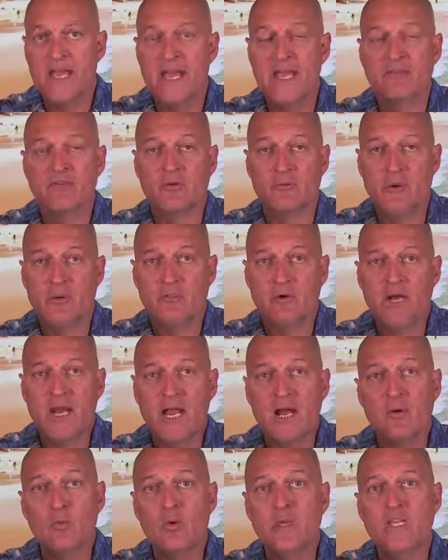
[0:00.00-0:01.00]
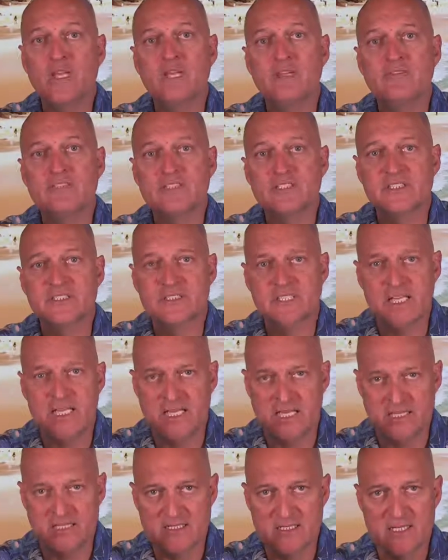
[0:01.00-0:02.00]
And remember how we even
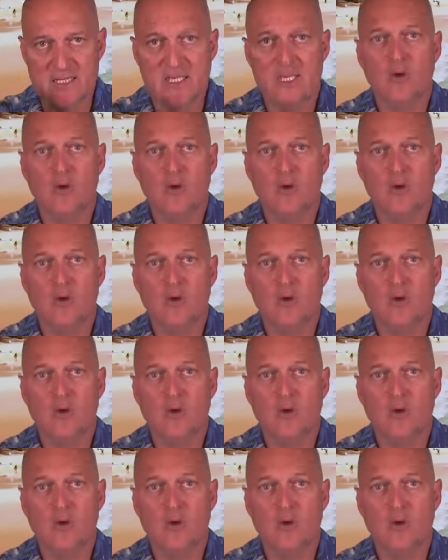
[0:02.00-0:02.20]
say it.